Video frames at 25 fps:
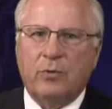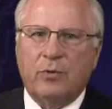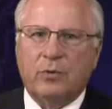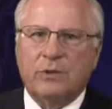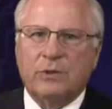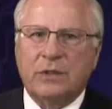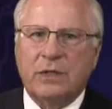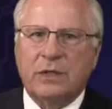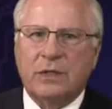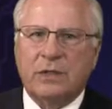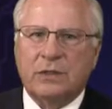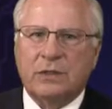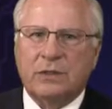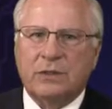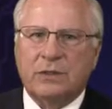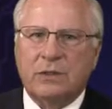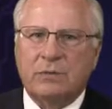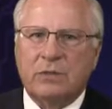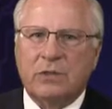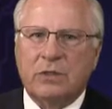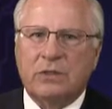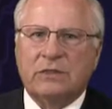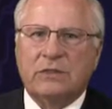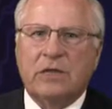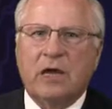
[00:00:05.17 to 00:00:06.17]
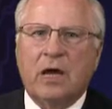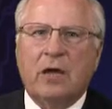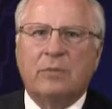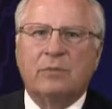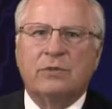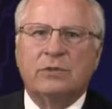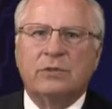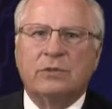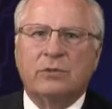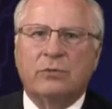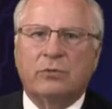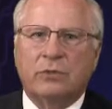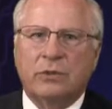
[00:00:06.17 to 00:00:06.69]
present some of the top
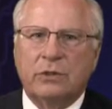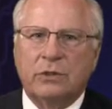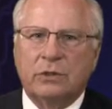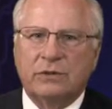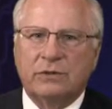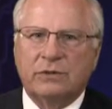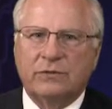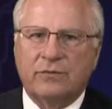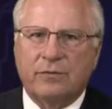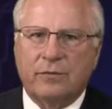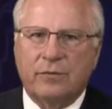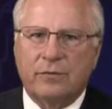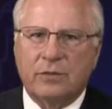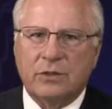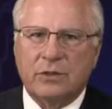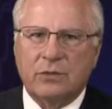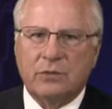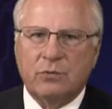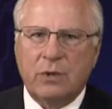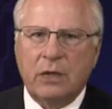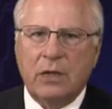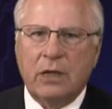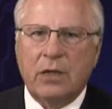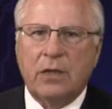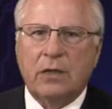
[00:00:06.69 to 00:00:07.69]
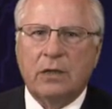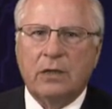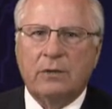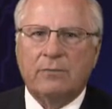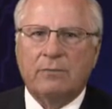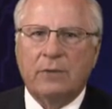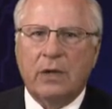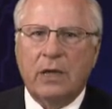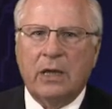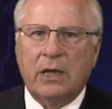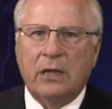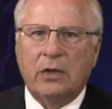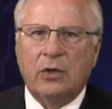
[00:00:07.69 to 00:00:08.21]
stories from this week
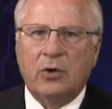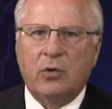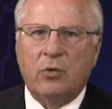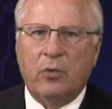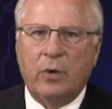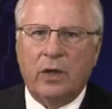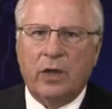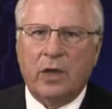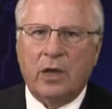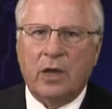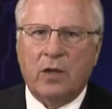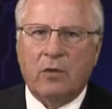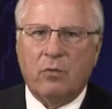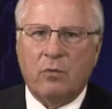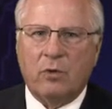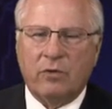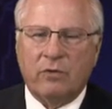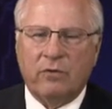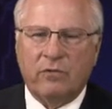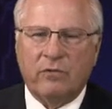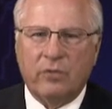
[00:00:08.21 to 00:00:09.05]
and your weekend weather